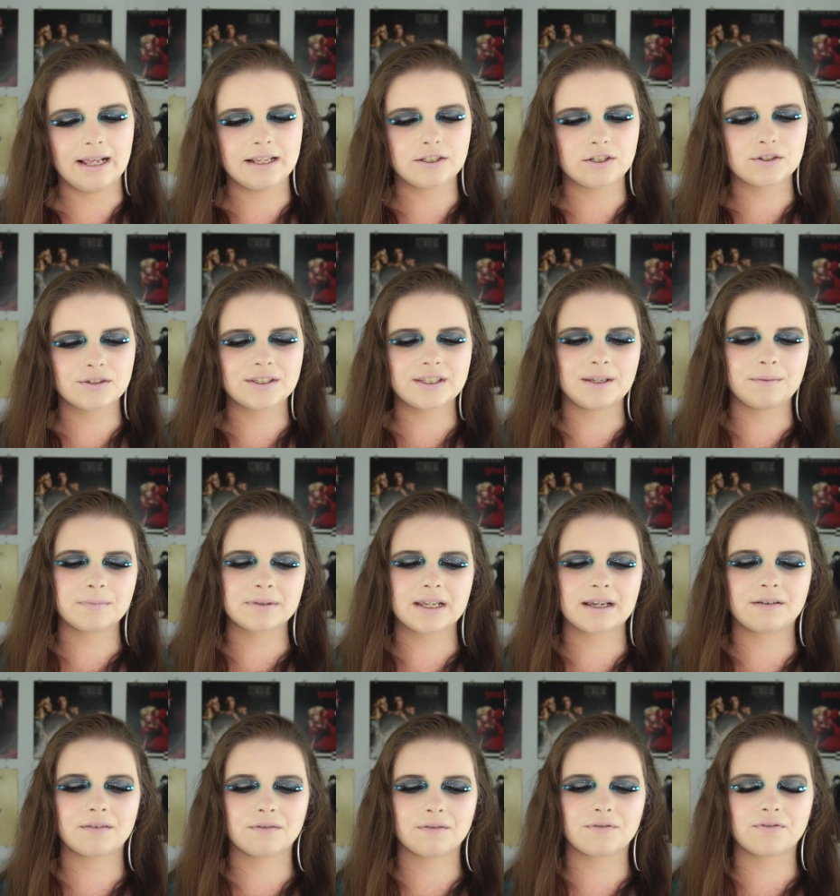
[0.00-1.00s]
It just seems
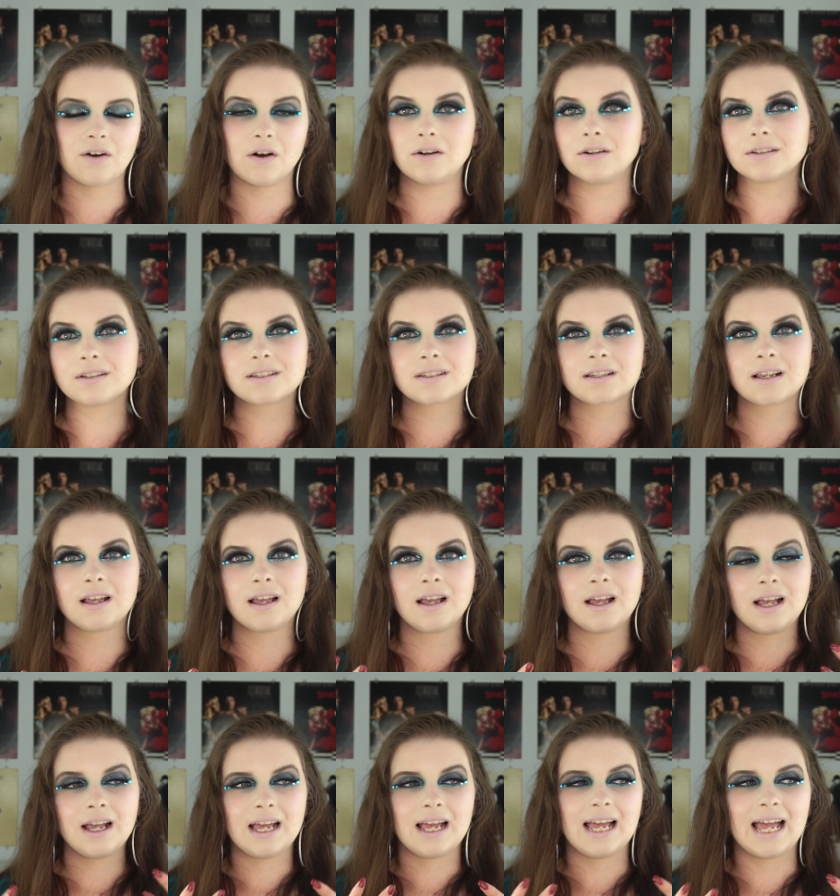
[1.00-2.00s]
like false
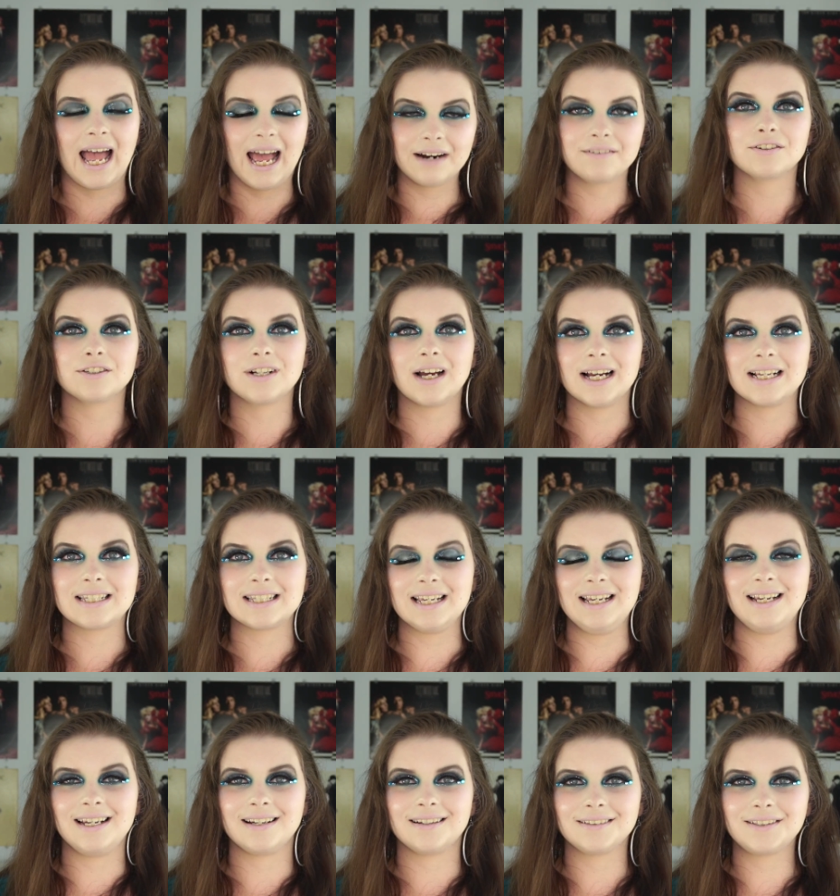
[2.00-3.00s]

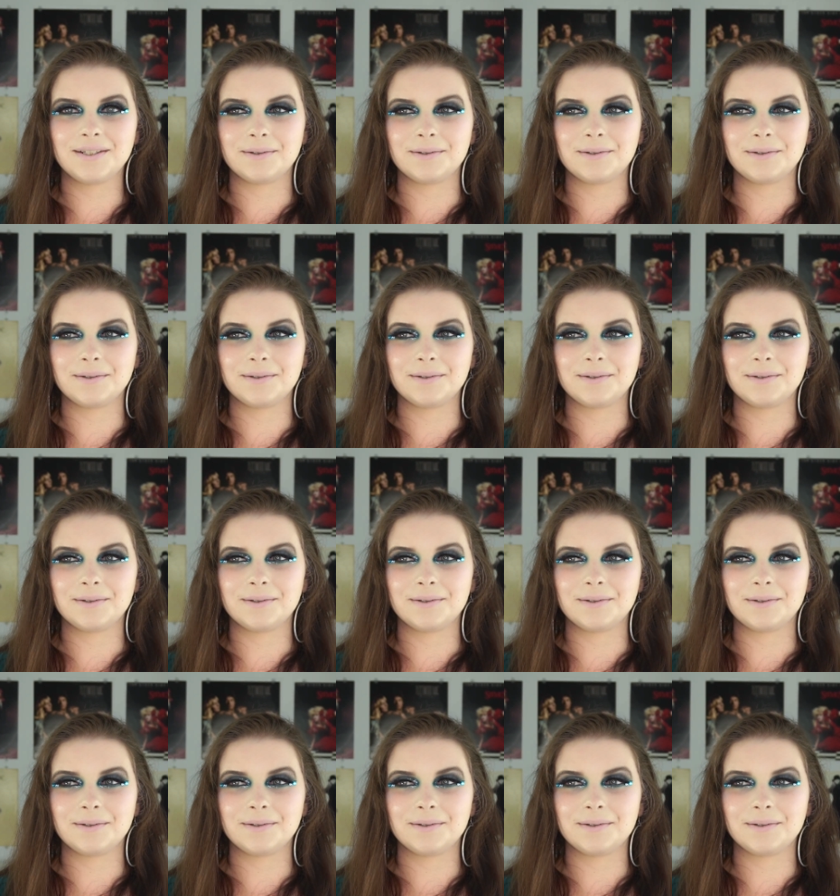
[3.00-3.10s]
advertising